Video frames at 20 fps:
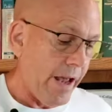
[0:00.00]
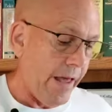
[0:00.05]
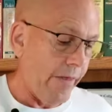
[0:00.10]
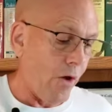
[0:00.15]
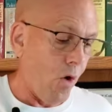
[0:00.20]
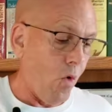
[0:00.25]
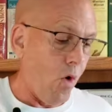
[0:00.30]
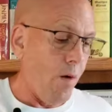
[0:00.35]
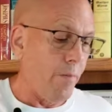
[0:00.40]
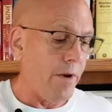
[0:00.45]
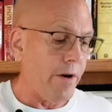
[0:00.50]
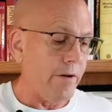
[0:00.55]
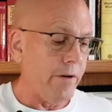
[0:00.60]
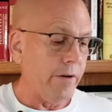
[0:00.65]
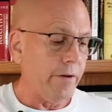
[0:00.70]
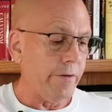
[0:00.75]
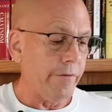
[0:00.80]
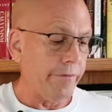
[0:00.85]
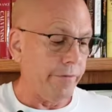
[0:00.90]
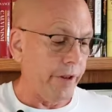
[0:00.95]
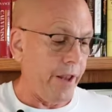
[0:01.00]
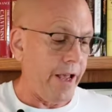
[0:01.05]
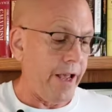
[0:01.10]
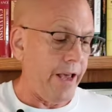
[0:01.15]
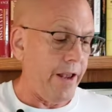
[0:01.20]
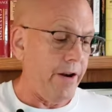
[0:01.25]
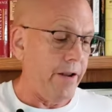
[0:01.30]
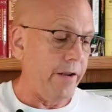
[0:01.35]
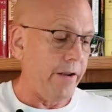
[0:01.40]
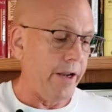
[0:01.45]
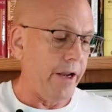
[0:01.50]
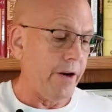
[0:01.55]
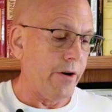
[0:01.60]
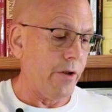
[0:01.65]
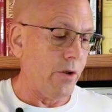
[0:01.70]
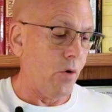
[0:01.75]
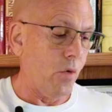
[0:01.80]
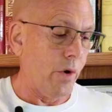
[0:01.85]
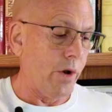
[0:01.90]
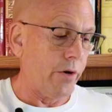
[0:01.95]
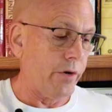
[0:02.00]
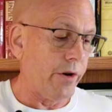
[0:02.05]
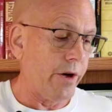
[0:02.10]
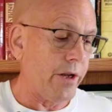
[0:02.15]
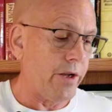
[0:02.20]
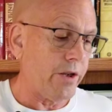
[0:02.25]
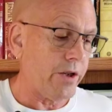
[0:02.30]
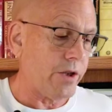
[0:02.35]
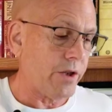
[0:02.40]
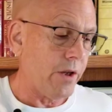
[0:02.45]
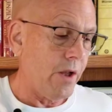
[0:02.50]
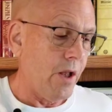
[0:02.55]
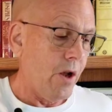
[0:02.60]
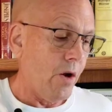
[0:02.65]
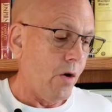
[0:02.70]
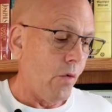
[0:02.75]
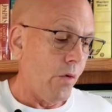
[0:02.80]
And the woman fled into the wilderness,